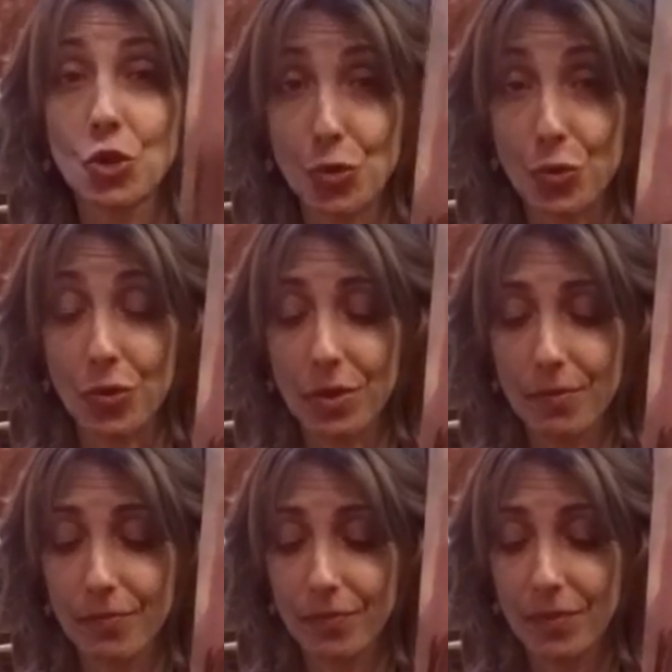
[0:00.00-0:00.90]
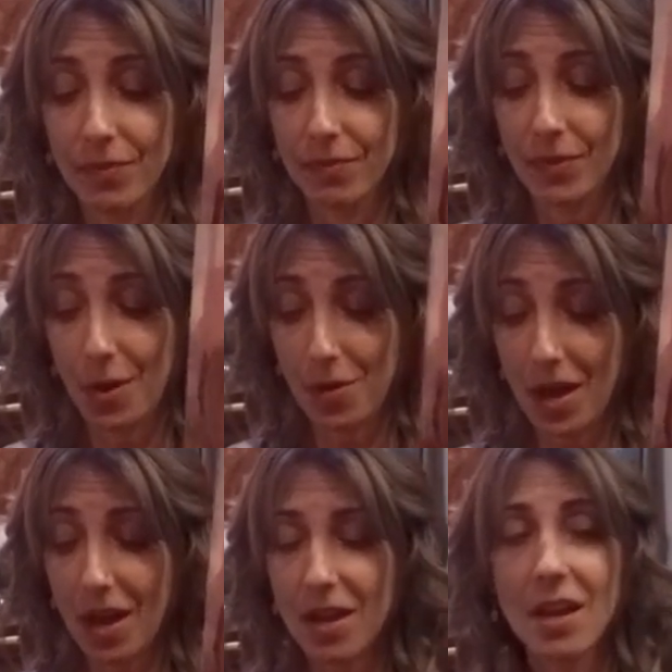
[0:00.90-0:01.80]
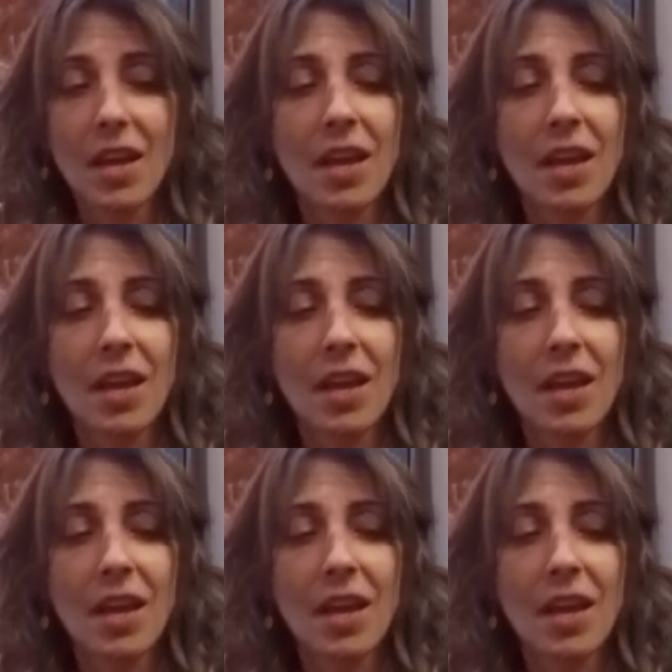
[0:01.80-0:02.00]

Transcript: truth. Okay?